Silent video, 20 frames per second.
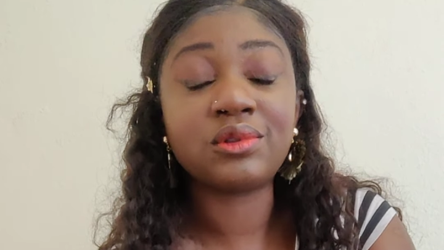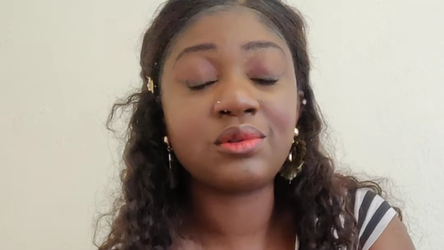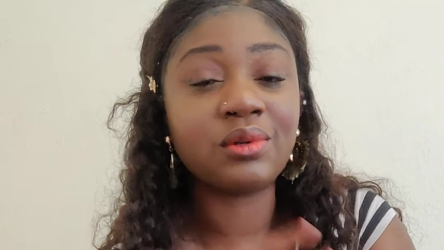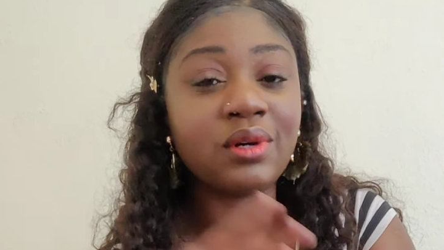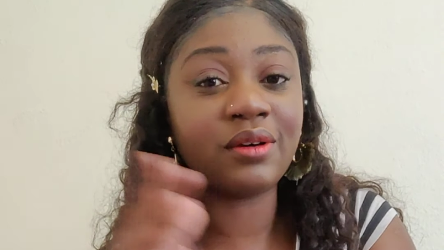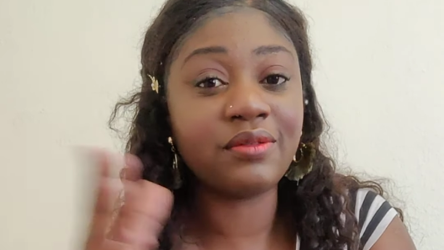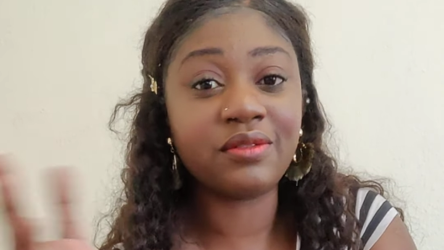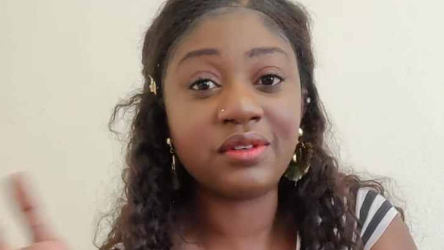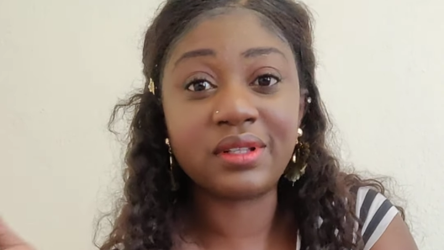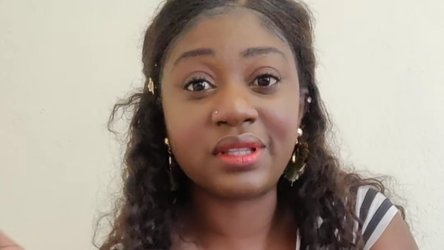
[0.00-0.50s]

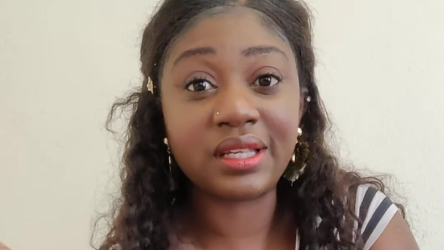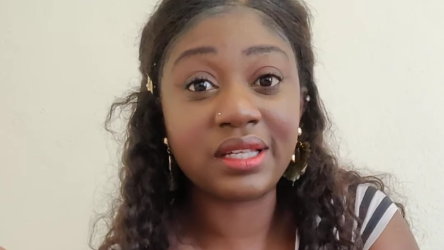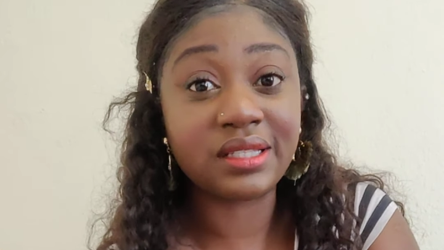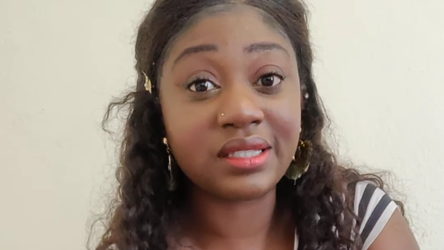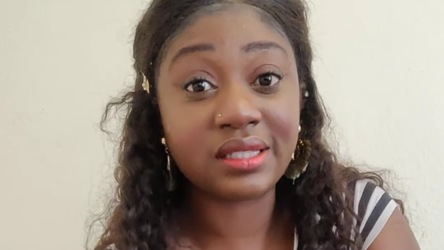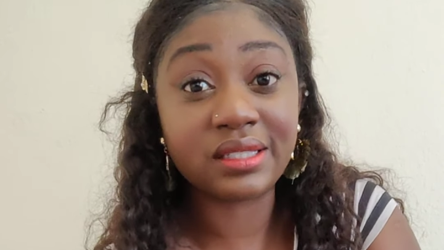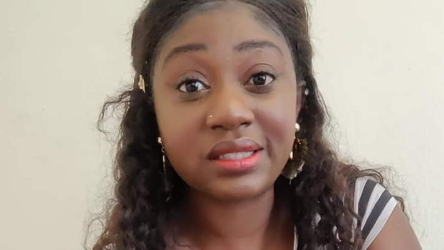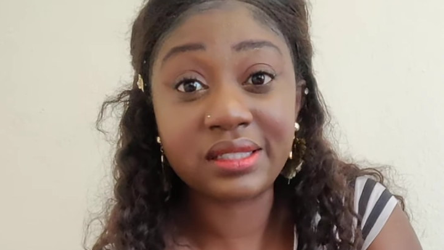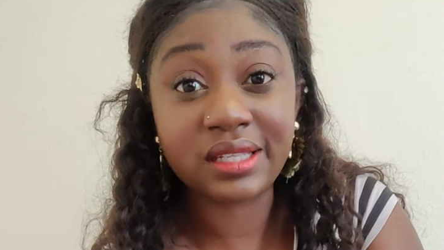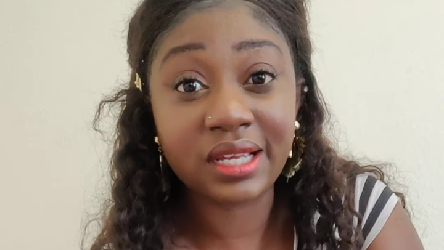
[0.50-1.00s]
12 or
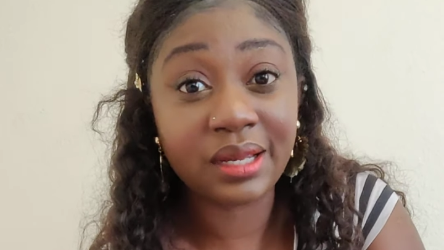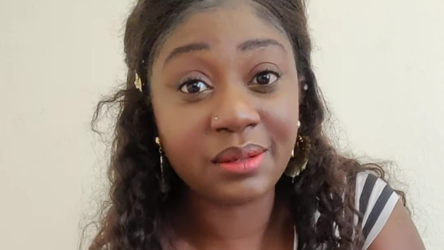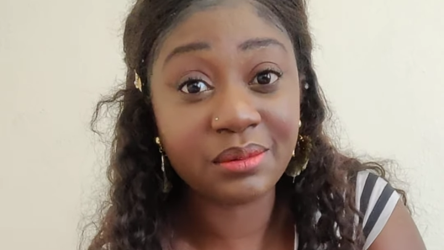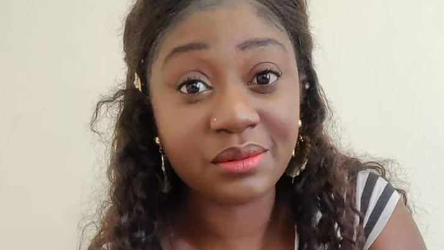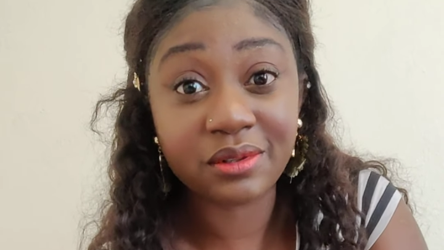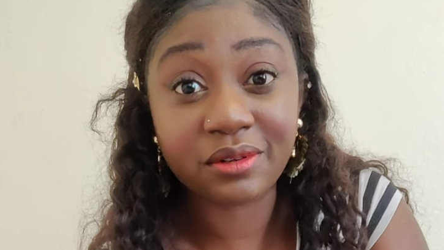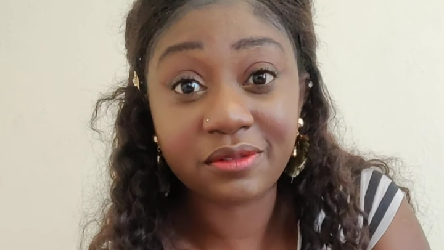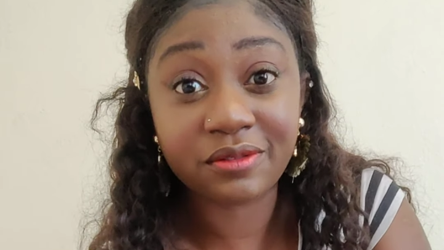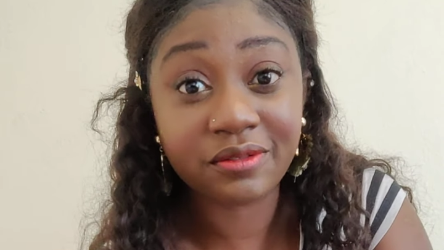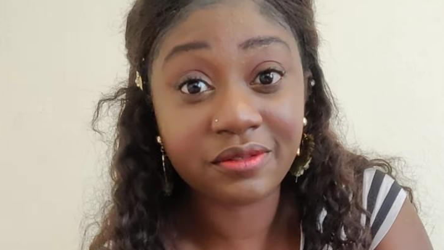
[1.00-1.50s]
13
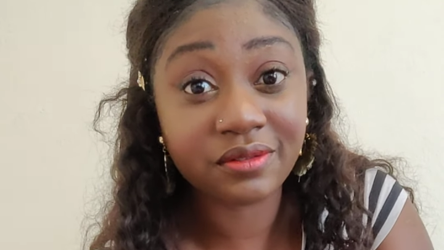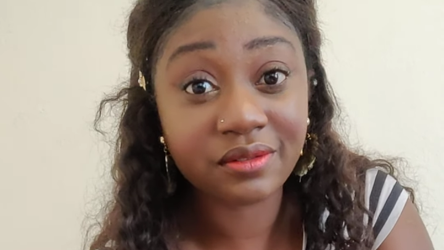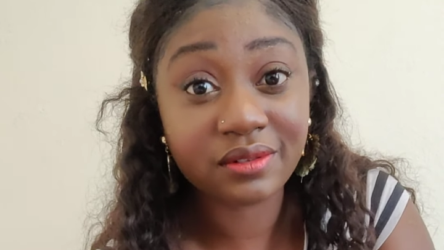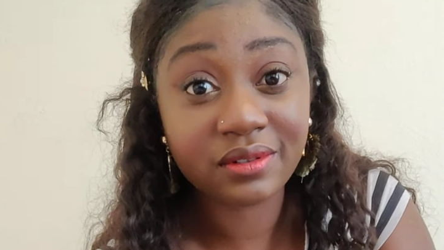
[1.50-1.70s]
types of